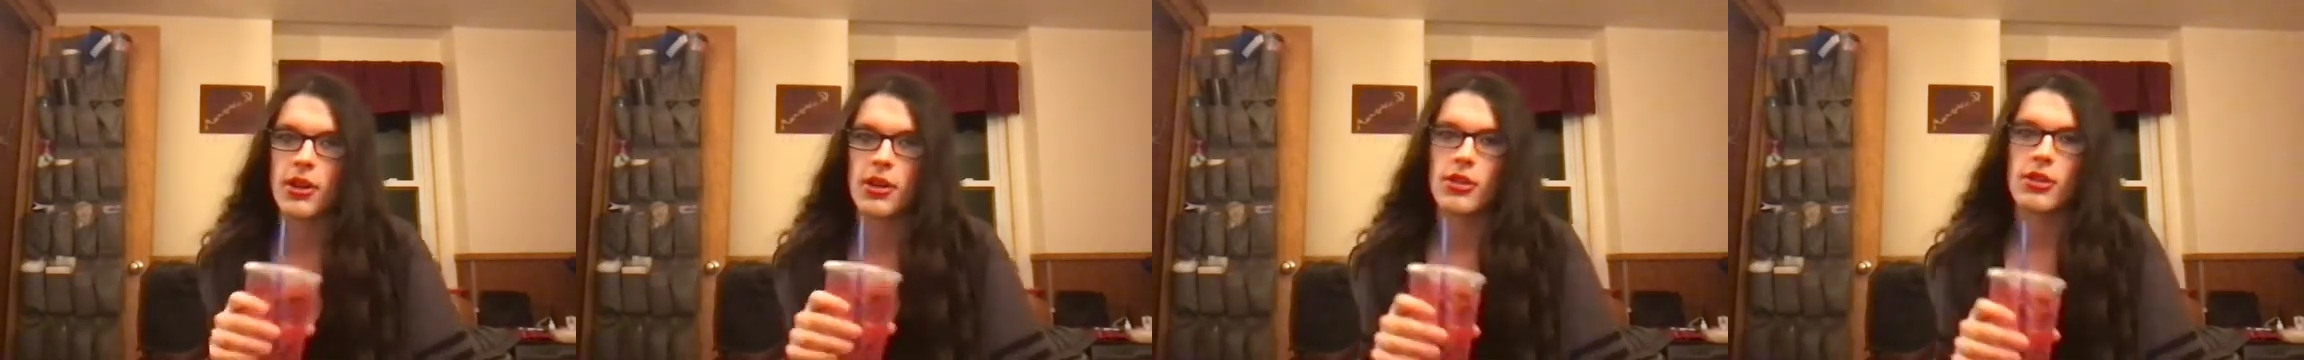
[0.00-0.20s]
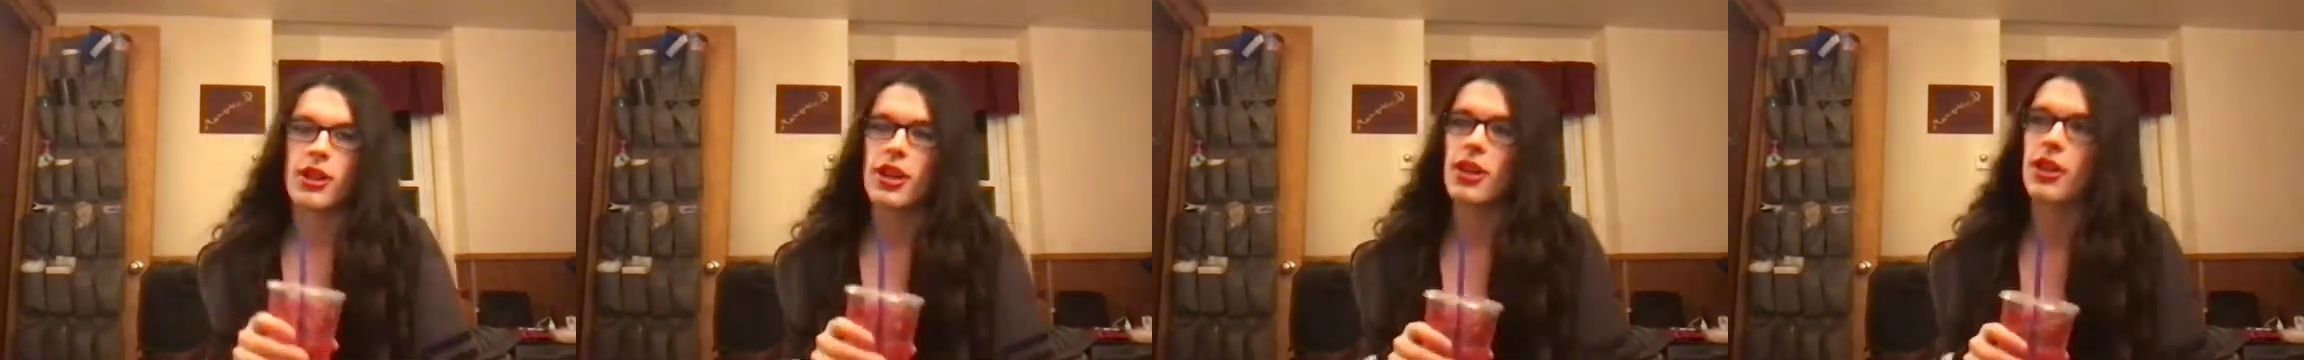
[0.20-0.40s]

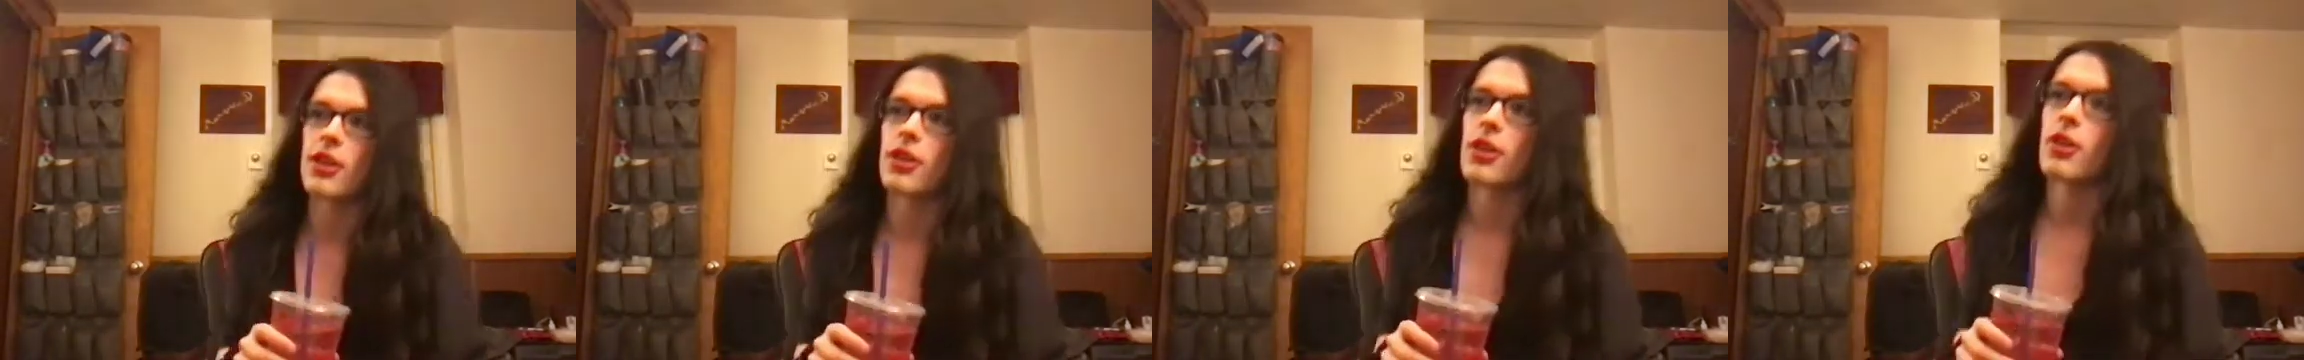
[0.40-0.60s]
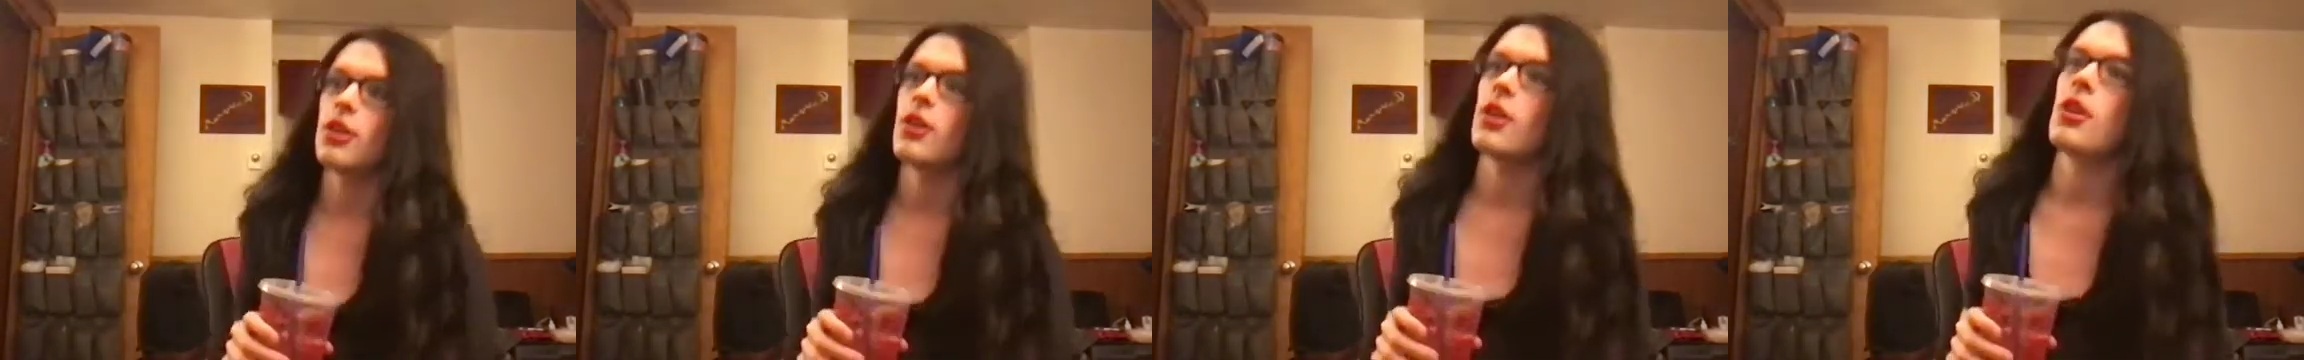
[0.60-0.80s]
Like,
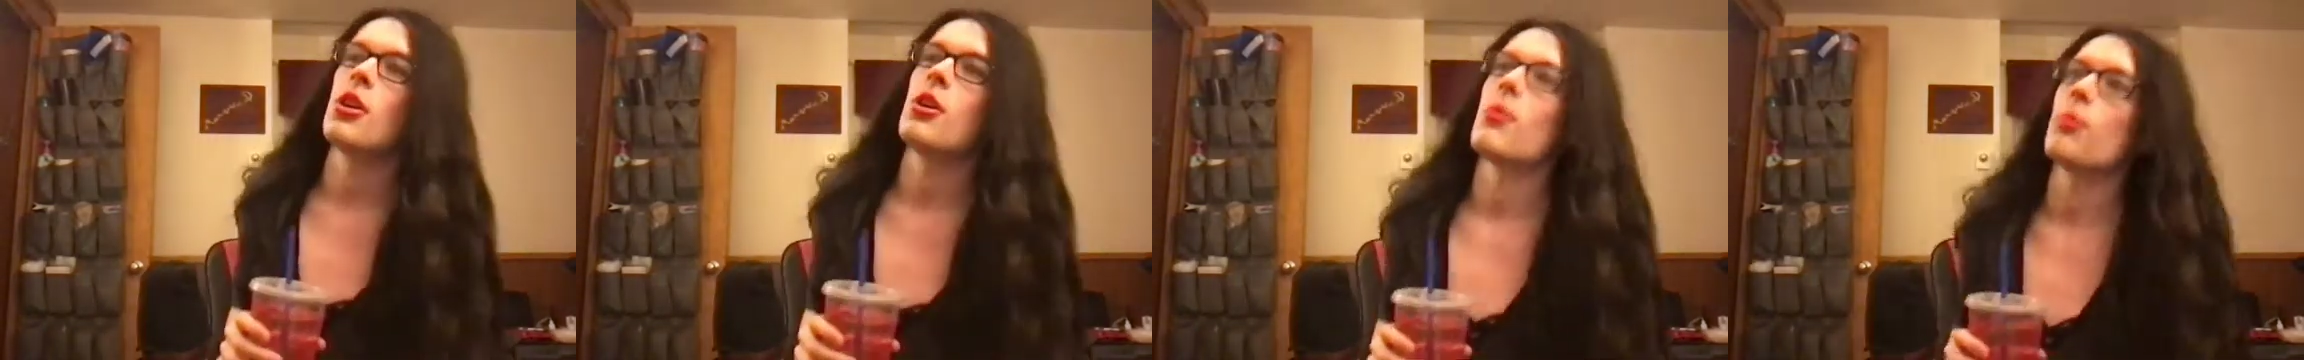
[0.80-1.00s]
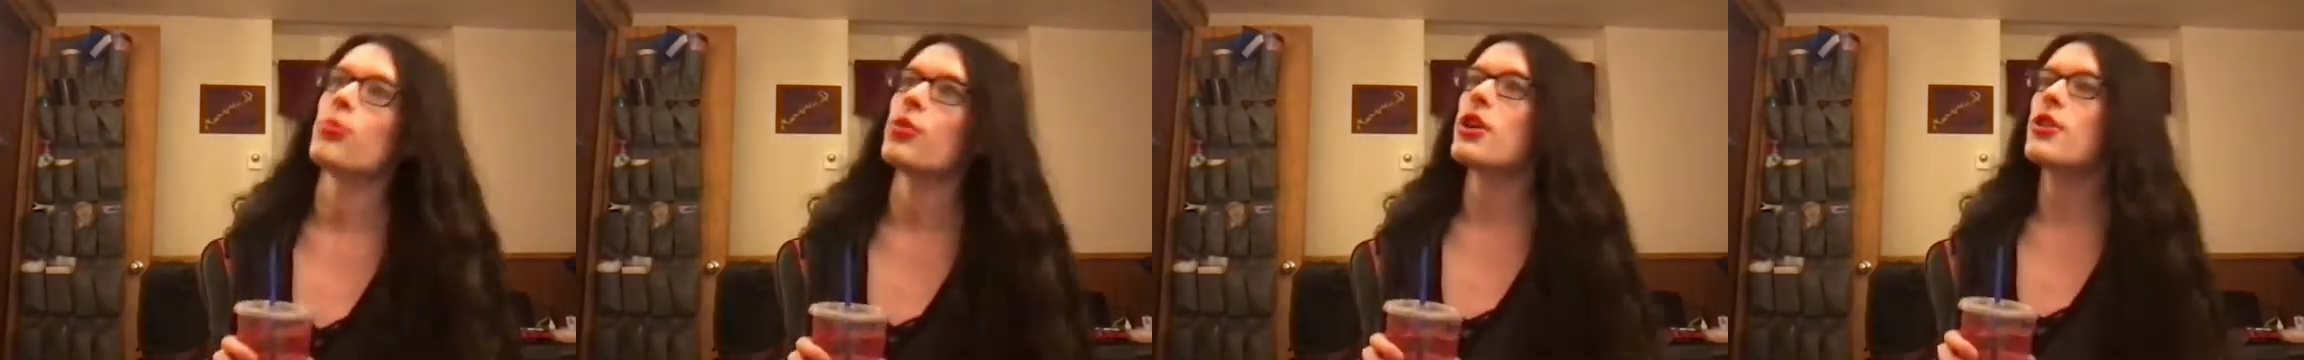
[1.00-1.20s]

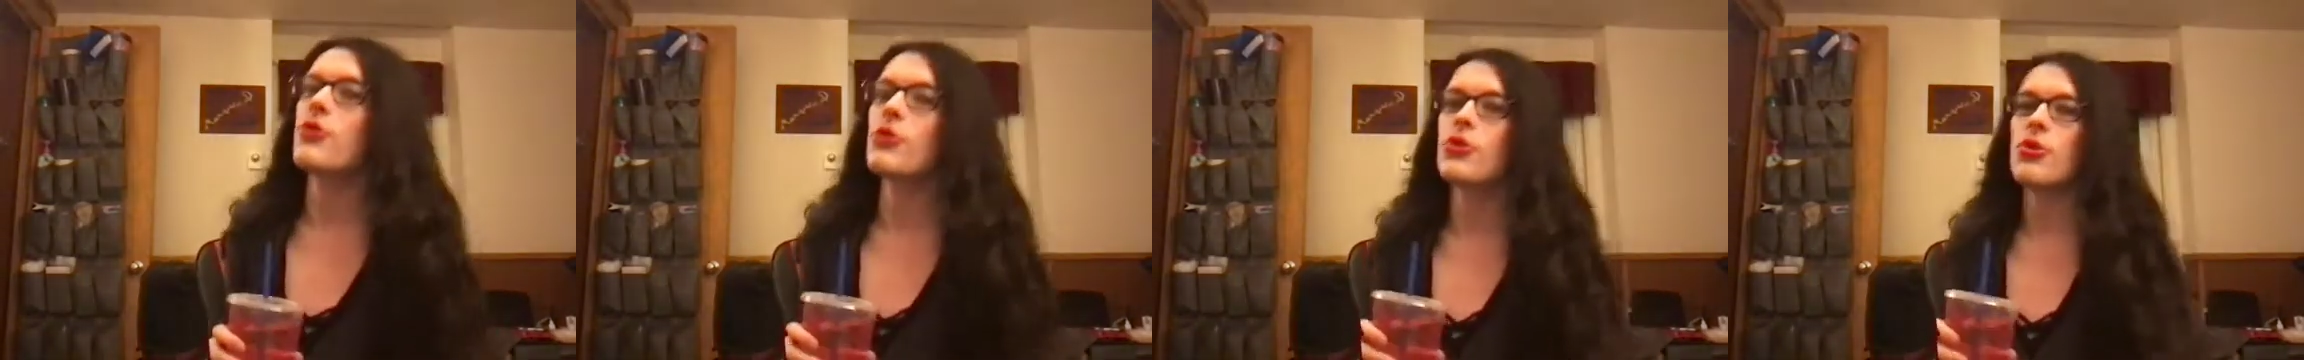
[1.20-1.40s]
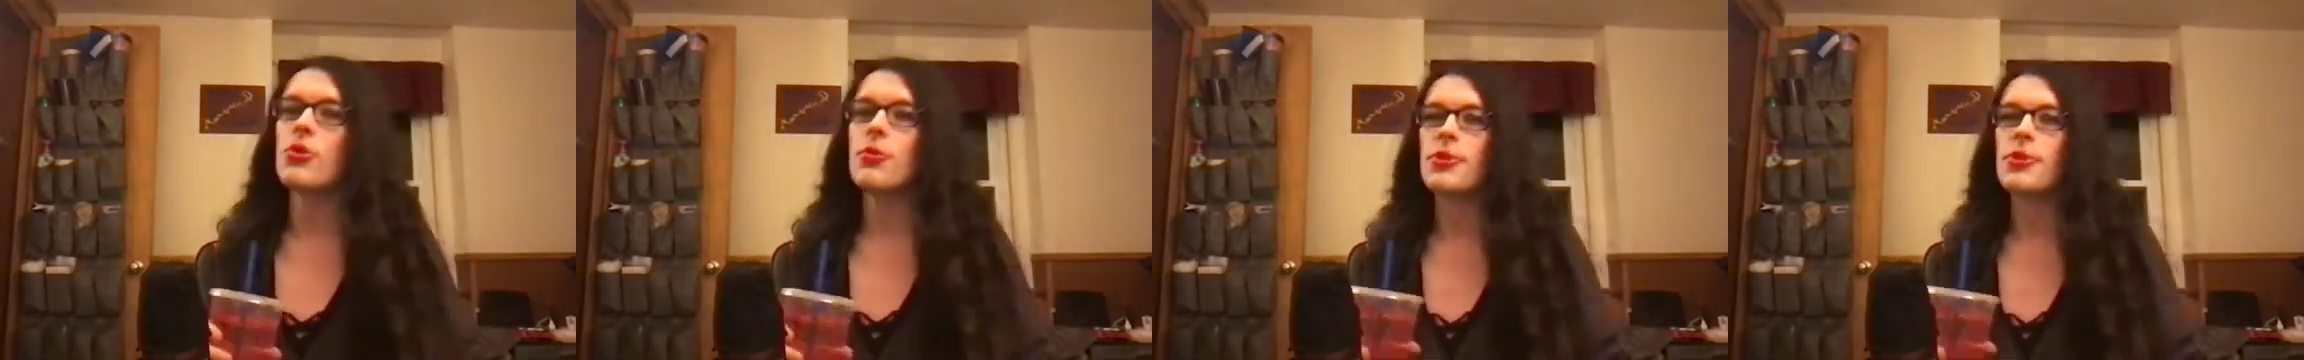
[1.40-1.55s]
BreadTube